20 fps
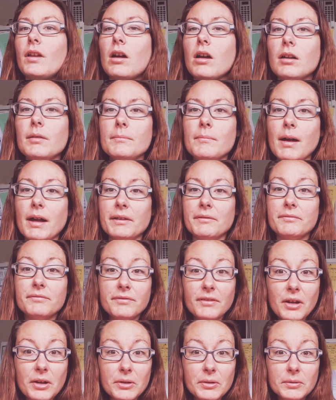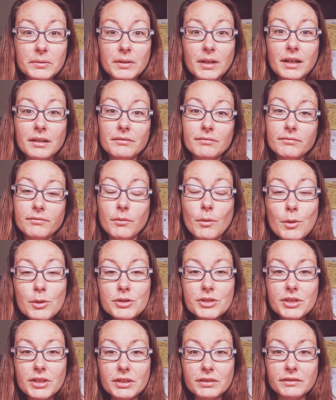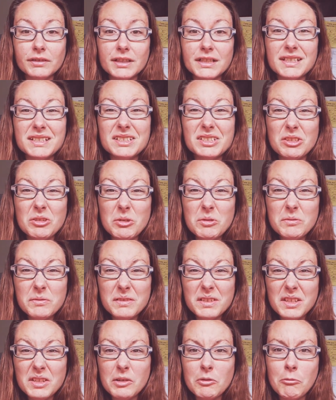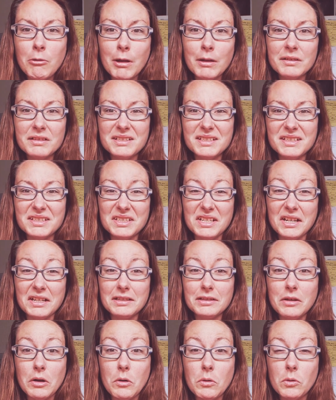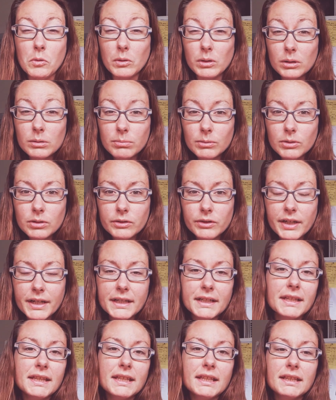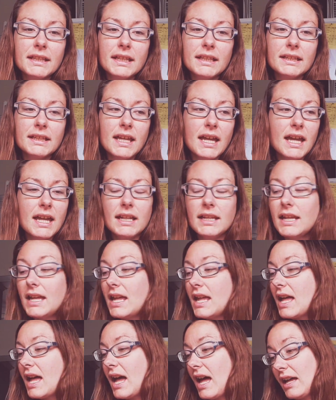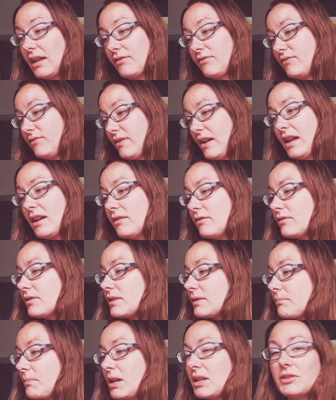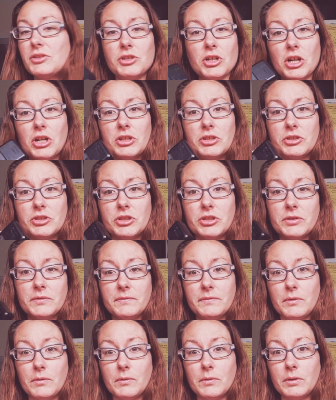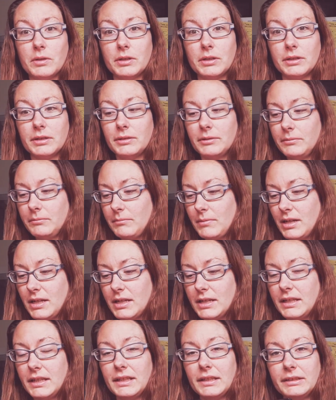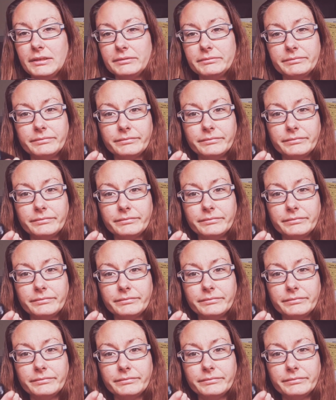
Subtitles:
on my phone unfortunately, so hopefully the quality is not horrible or anything like that. I found my charger for my